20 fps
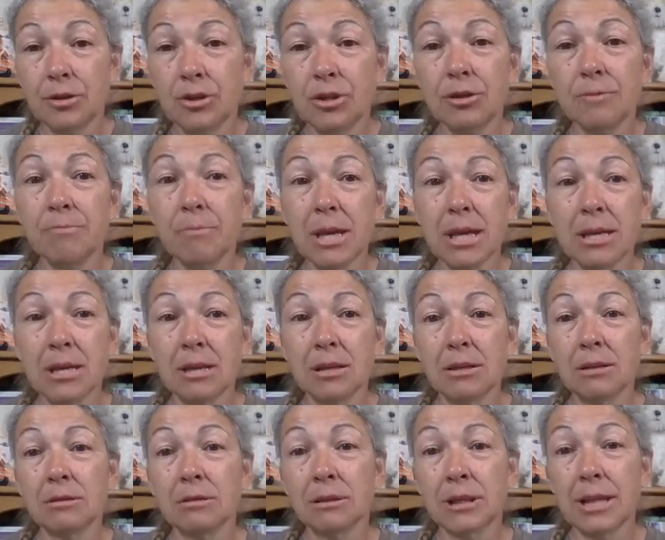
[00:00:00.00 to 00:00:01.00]
to make
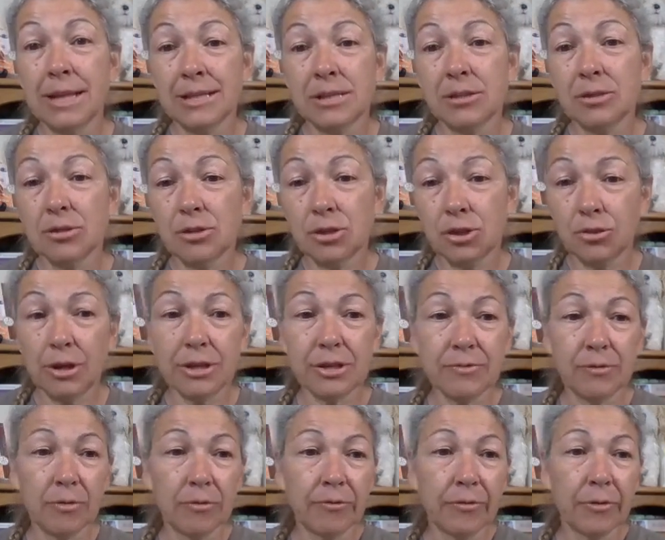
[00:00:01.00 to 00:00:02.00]
it less
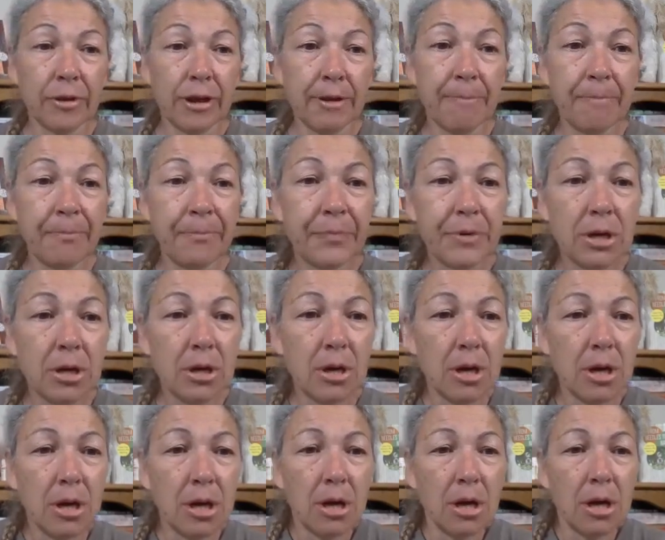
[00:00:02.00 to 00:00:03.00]
stressful for them.
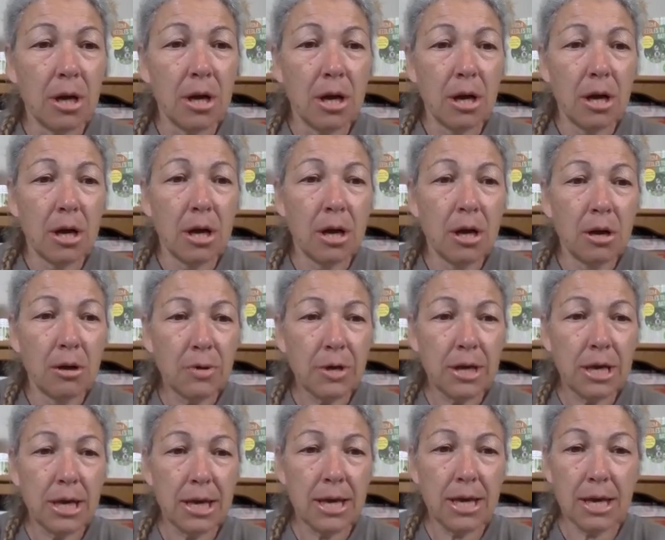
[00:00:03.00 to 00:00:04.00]

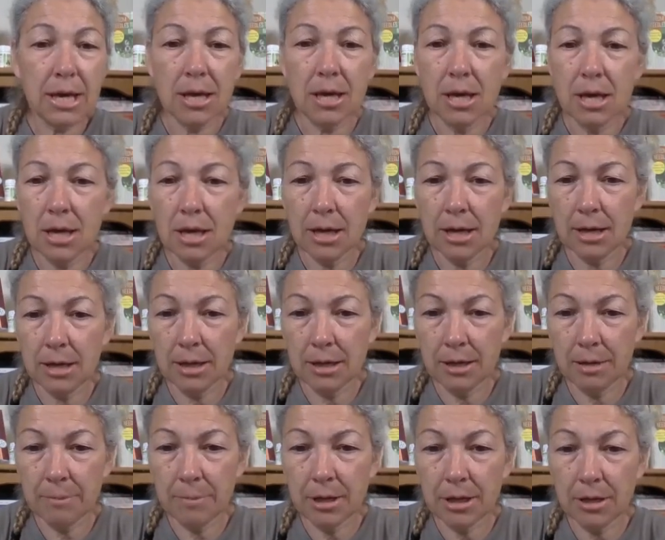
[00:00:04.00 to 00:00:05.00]
Okay,
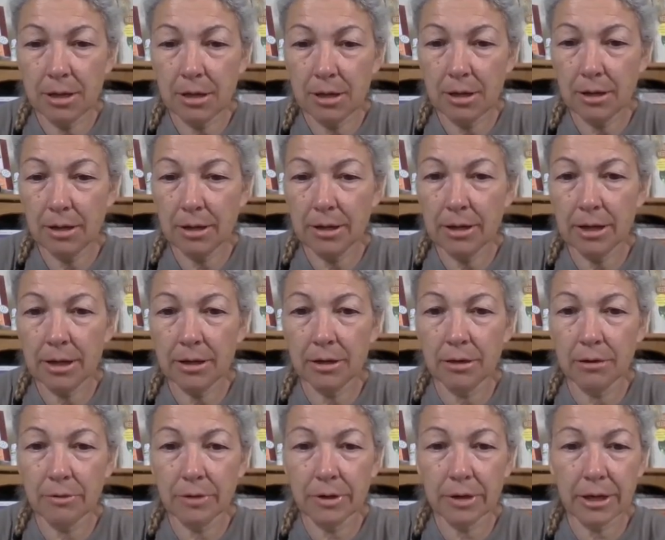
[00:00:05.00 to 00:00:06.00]
got to
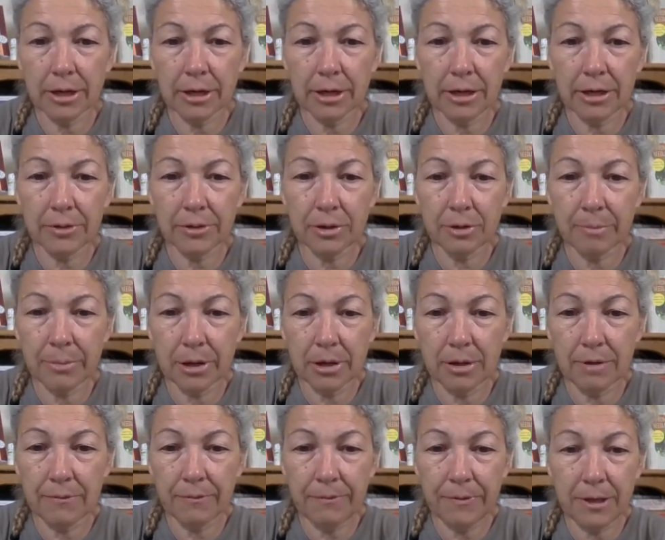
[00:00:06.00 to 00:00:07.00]
get going. Got to get out to the
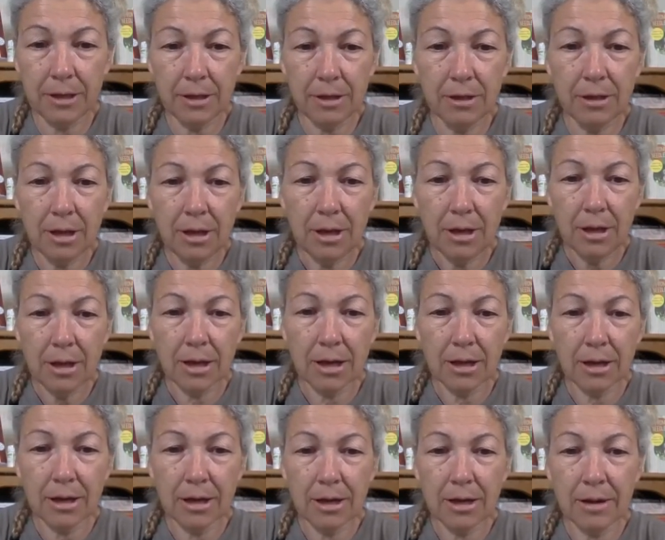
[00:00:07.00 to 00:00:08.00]
barn and feed.
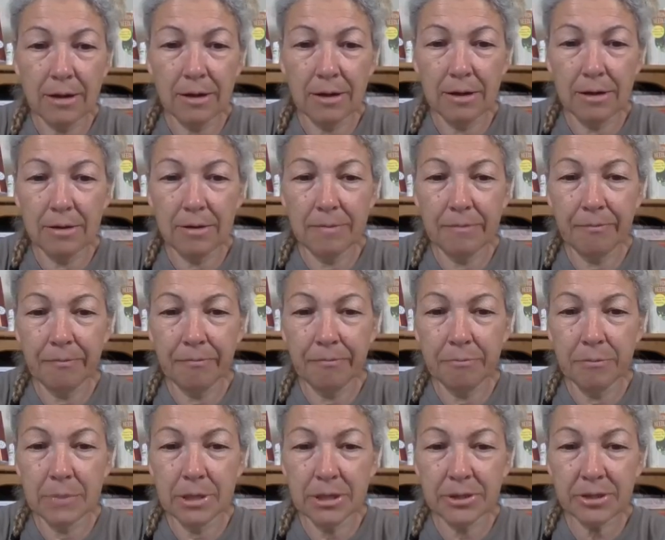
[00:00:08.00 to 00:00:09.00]

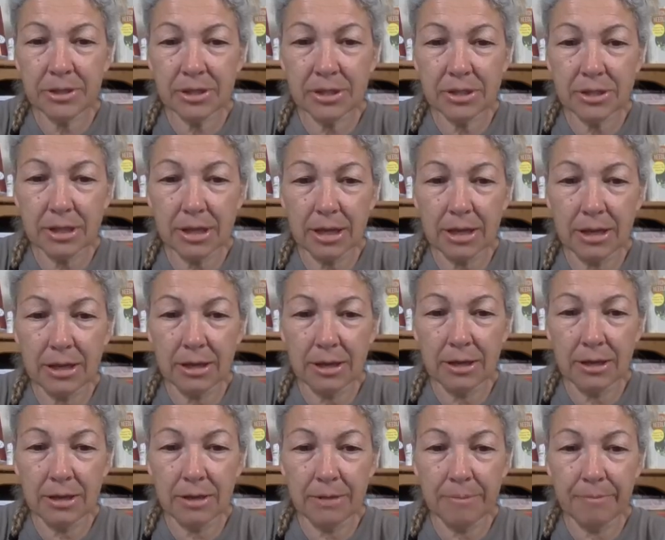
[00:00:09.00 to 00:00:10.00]
Miss
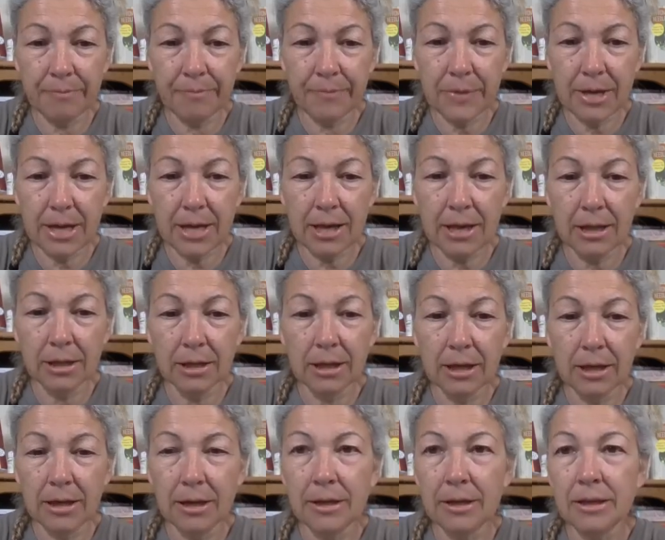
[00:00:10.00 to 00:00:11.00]

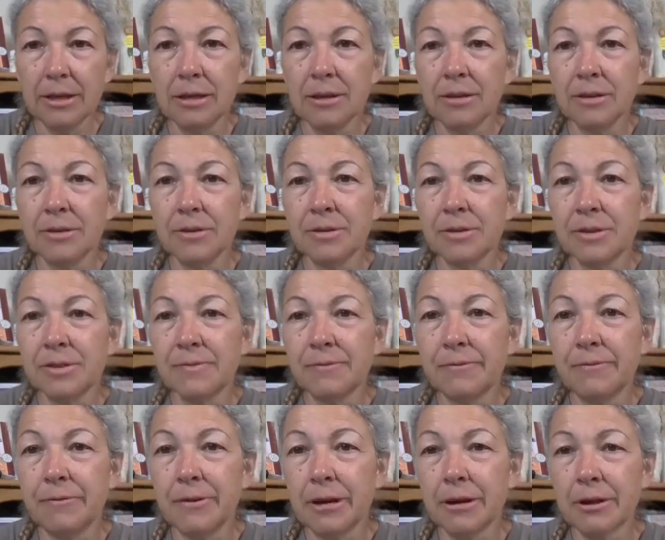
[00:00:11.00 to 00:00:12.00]
Ella is
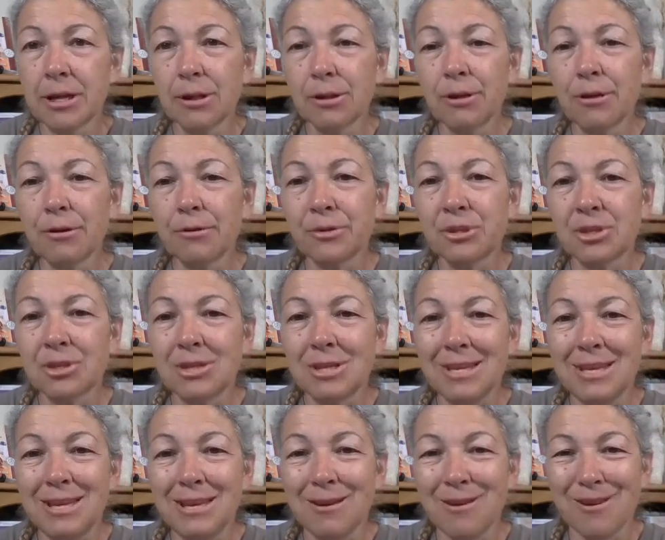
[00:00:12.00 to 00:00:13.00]
very close to
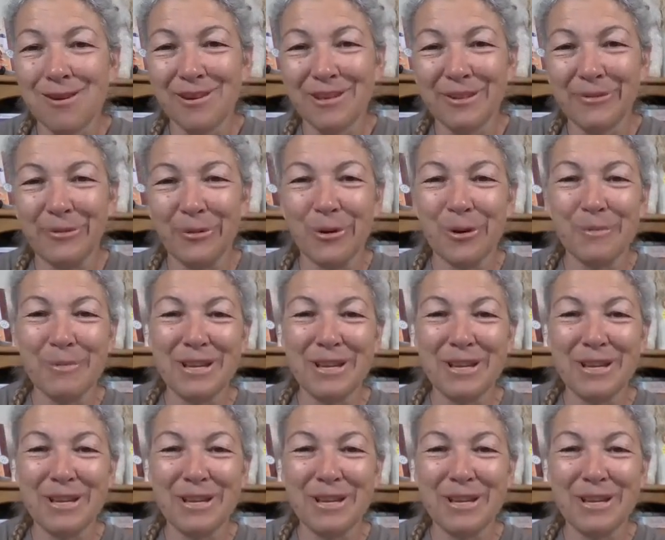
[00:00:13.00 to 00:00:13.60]
hee-hawing for